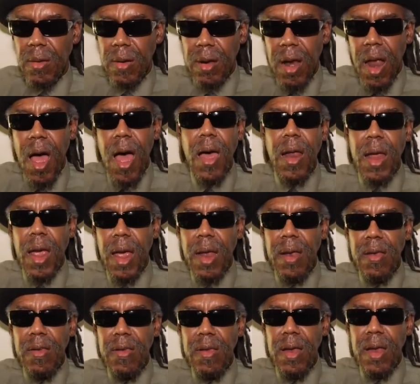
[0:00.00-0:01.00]
Claude
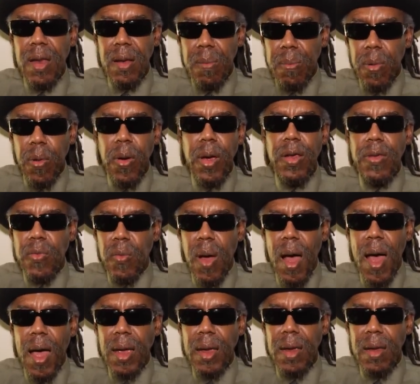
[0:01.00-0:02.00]
Anderson and Boyce
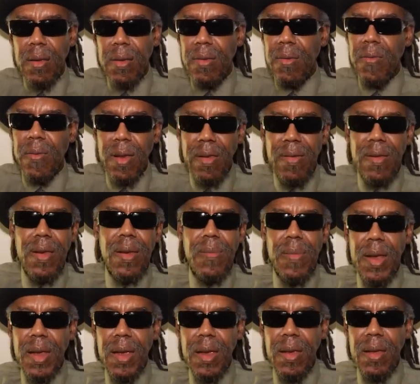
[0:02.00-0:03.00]
Watkins. The rest of them
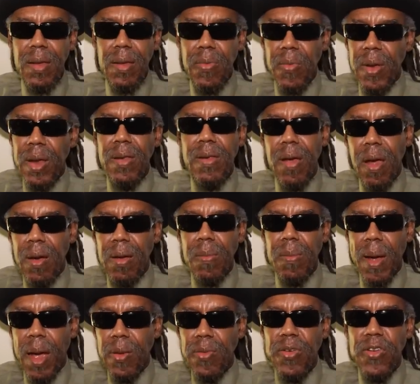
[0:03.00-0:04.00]
niggas wasn't talking
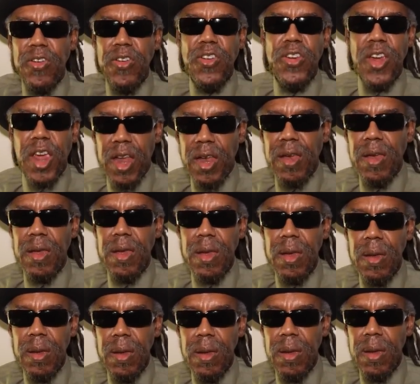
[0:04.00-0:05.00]
about shit.
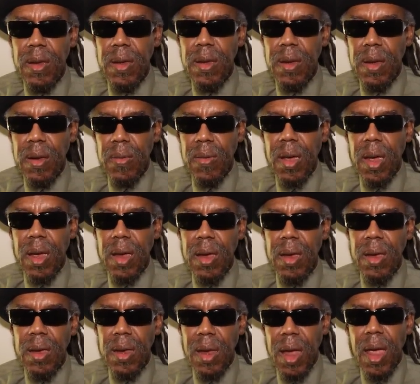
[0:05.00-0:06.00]

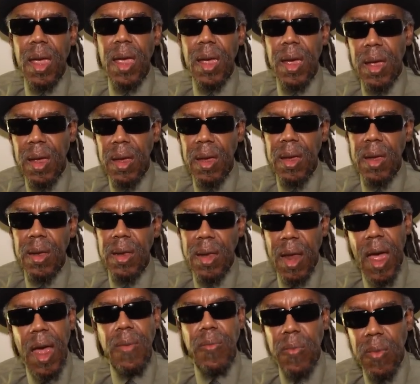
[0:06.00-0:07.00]
Okay? Yeah.
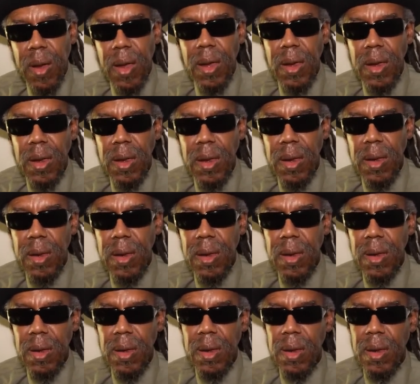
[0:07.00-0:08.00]
That way.
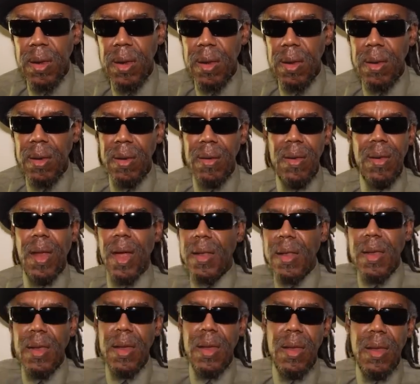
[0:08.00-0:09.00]

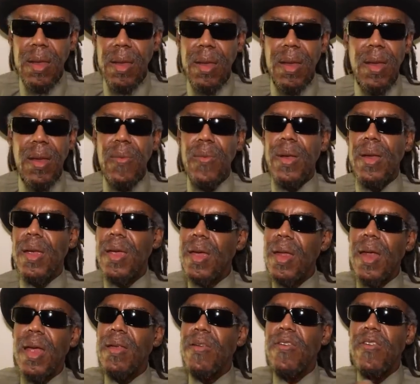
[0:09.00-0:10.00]
Nothing. I don't want to
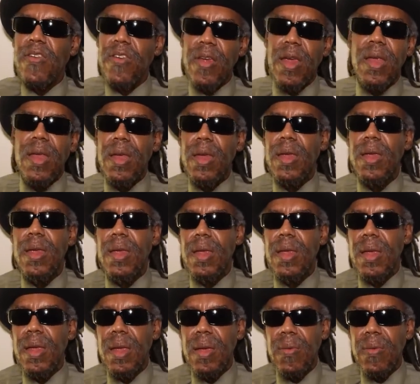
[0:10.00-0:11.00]
hear that shit.
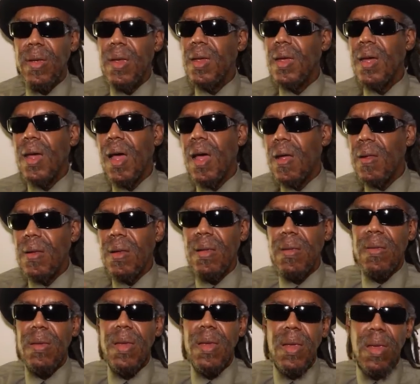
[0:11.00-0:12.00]
I don't want to hear all
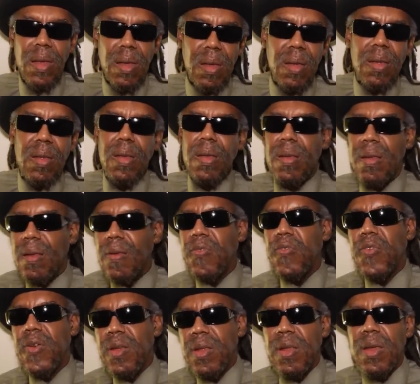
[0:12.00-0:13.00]
this, the
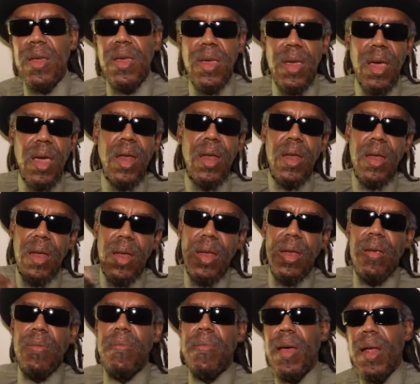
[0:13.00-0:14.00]
sophisticated
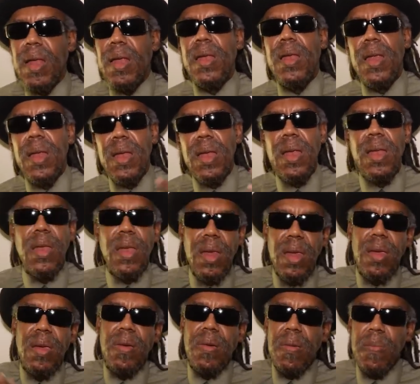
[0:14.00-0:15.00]
and the melanin and the
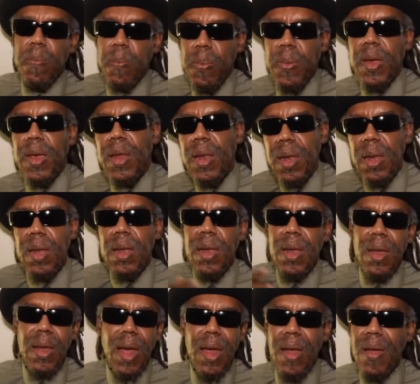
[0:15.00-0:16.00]
European and
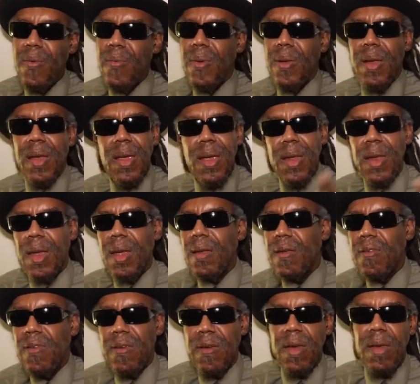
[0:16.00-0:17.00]
the, I don't want to hear
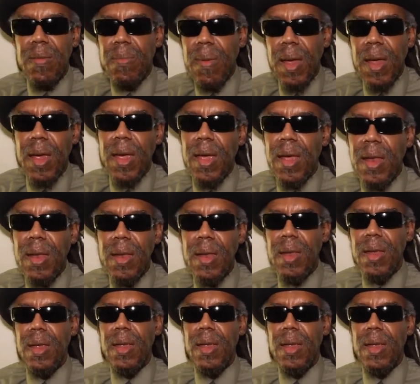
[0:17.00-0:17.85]
that shit, man.